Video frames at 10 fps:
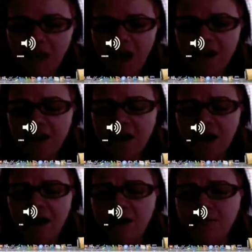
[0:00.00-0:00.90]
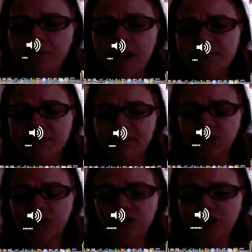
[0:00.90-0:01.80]
I am a
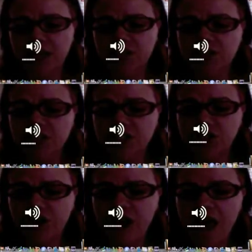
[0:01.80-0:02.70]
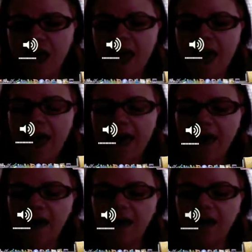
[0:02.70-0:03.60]
special education teacher
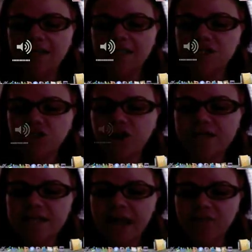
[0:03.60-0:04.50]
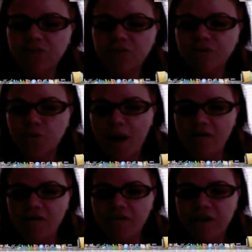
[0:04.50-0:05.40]
and I teach grades 9 through
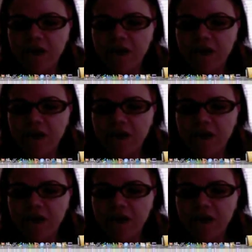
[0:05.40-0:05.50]
12.